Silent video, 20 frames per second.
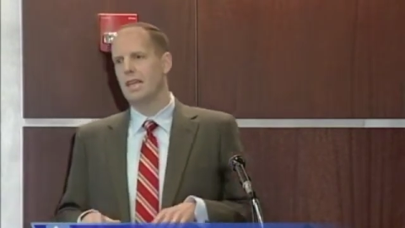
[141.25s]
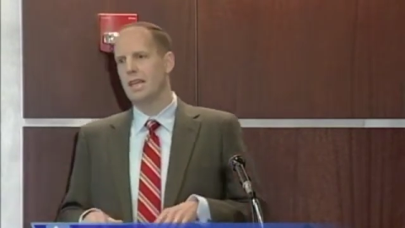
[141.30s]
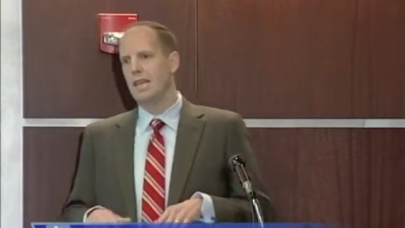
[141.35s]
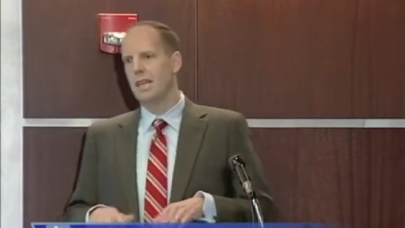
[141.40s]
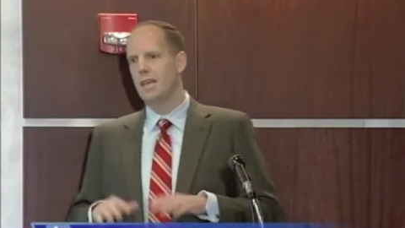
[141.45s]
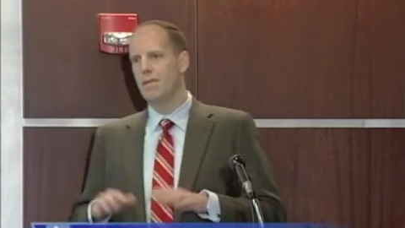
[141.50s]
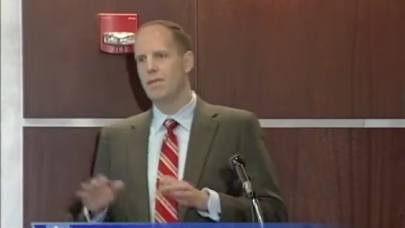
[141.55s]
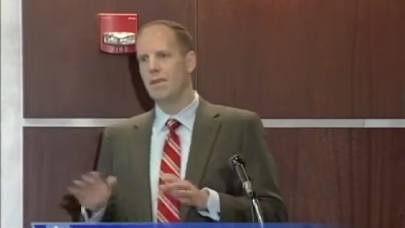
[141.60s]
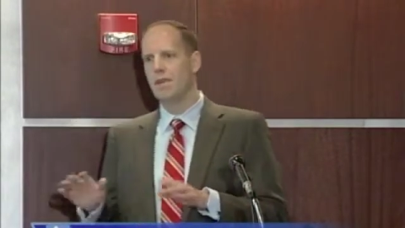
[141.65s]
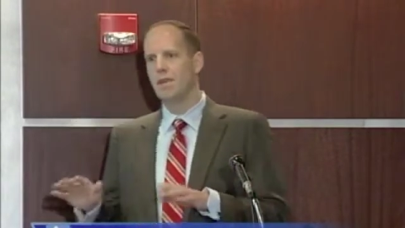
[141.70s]

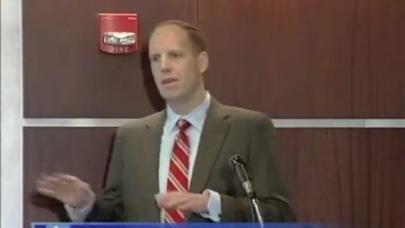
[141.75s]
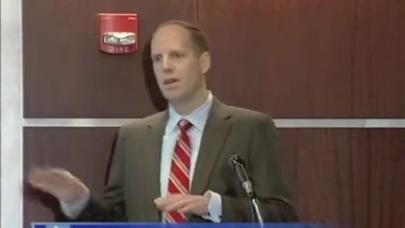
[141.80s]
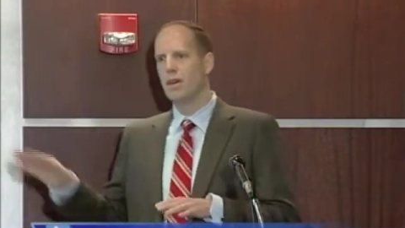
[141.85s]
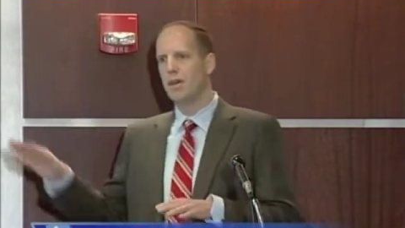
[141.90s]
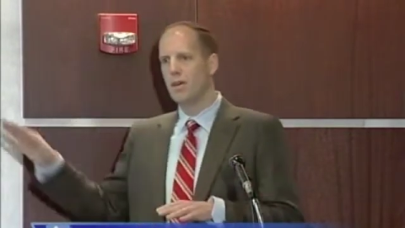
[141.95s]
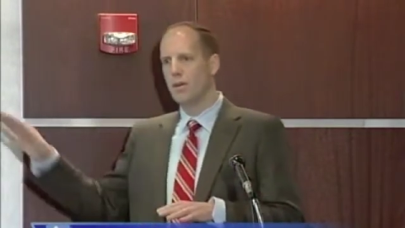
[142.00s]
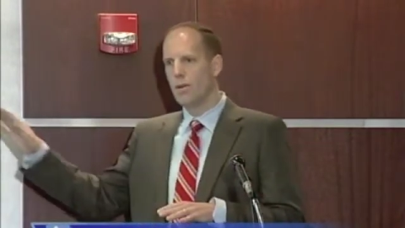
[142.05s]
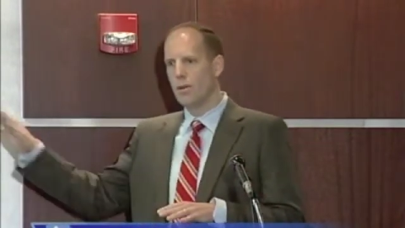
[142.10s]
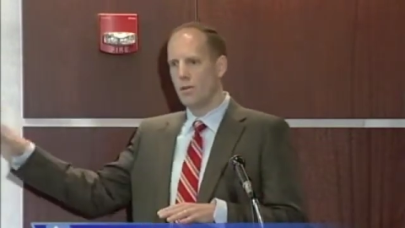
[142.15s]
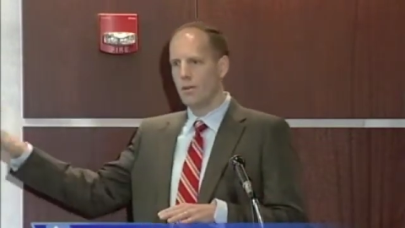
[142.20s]
even
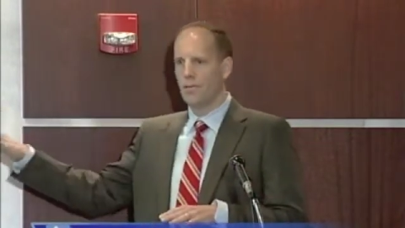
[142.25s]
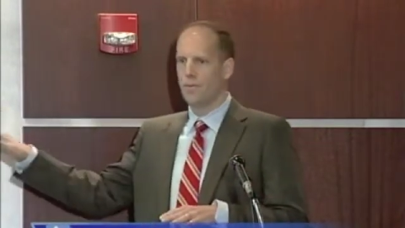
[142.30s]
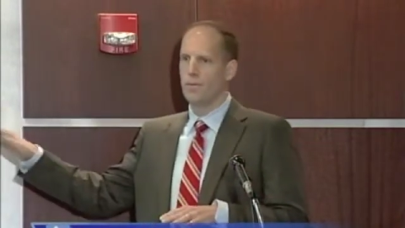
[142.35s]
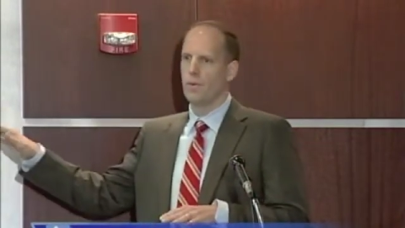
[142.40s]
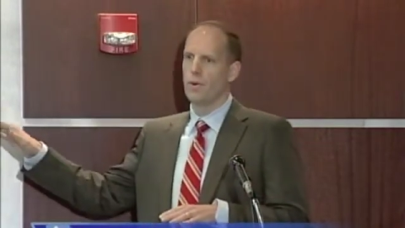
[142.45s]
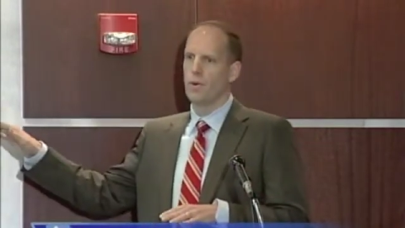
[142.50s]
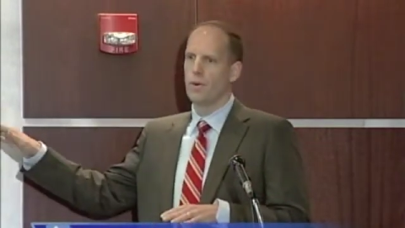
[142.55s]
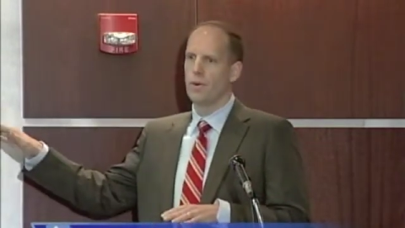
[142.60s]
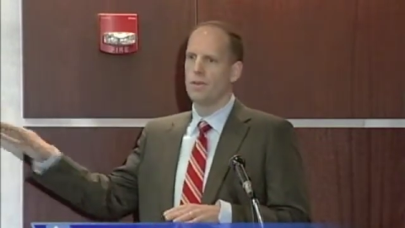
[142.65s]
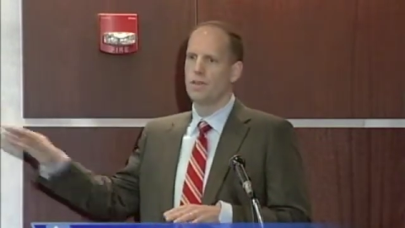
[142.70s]
though
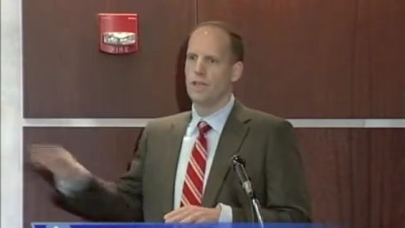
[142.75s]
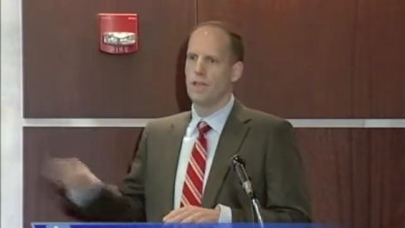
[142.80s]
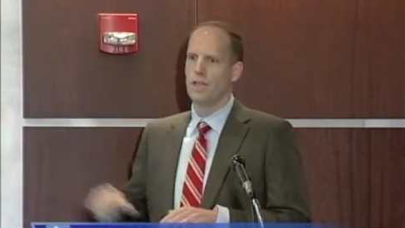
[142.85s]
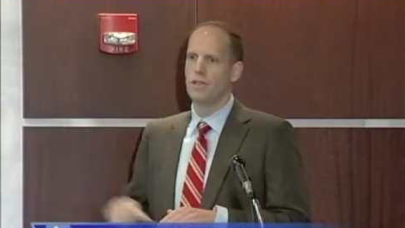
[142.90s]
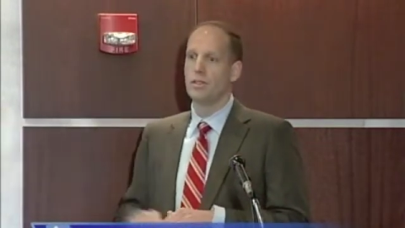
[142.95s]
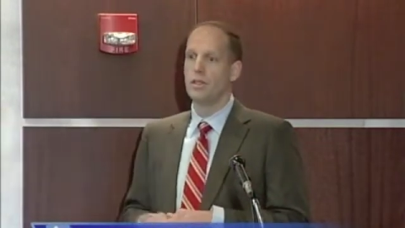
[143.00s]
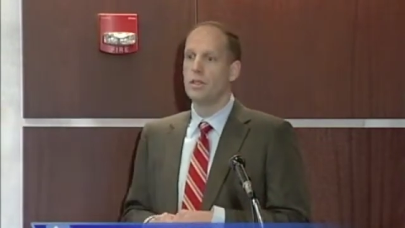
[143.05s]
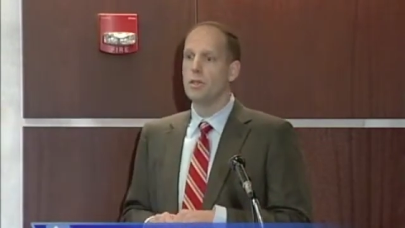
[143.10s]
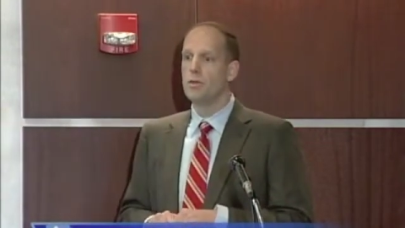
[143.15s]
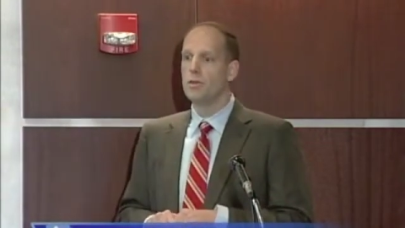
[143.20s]
for
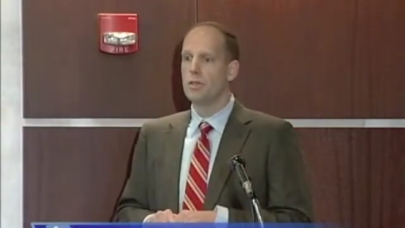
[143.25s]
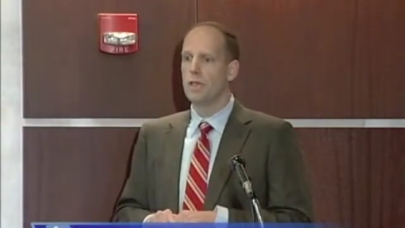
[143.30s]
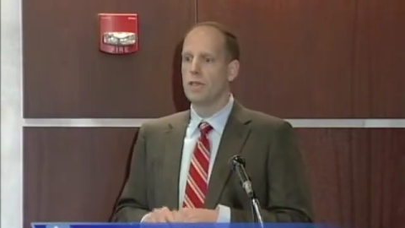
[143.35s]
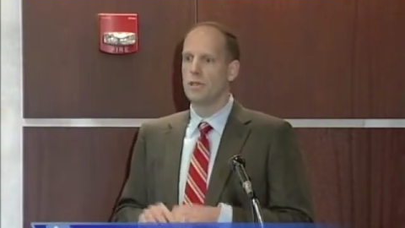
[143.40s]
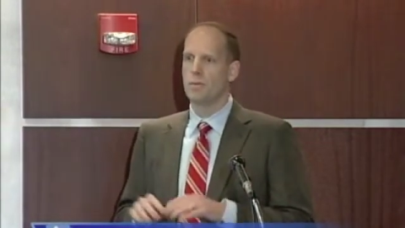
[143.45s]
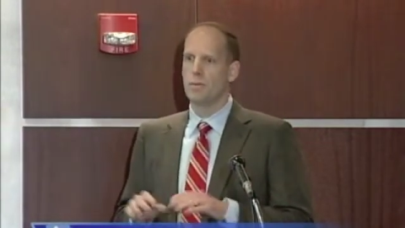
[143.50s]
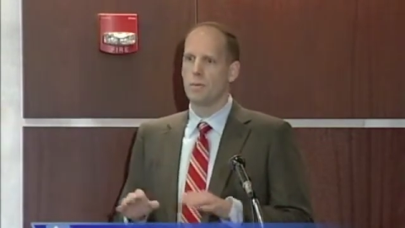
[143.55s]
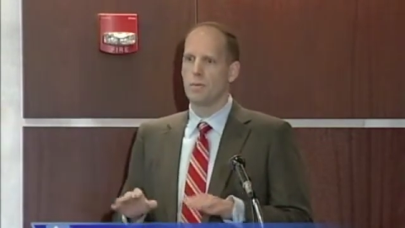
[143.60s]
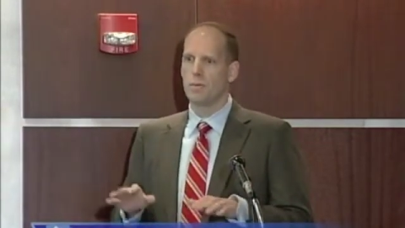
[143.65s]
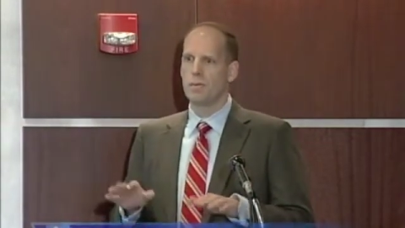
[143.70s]
sales and use
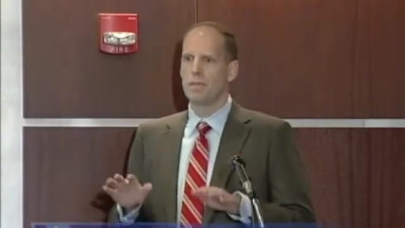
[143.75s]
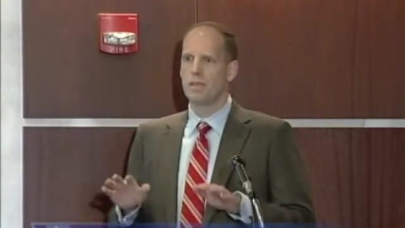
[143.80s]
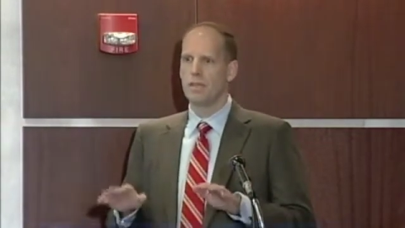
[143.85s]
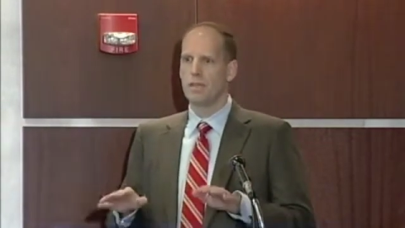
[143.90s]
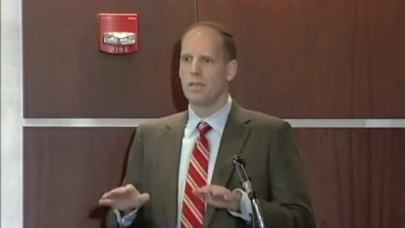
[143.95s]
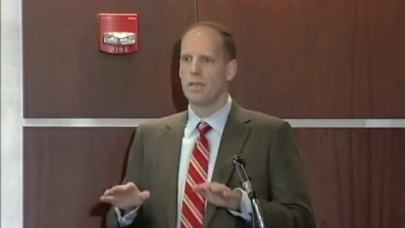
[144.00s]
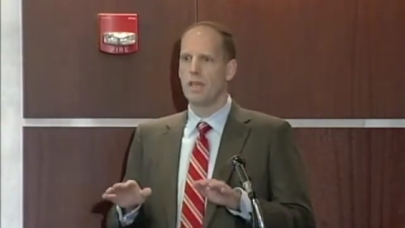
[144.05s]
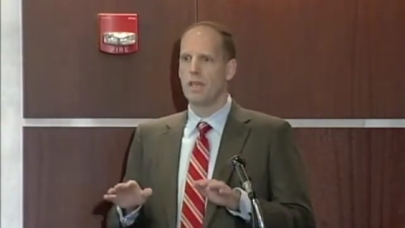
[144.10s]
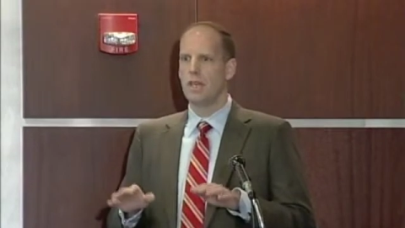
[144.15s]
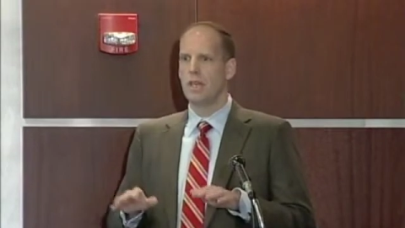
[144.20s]
tax
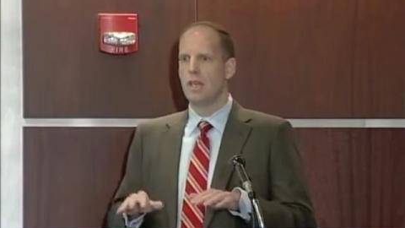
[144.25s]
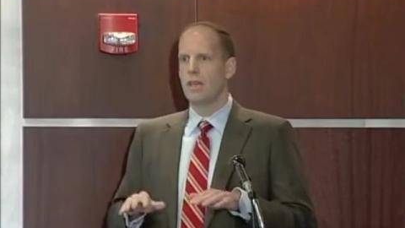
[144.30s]
purposes,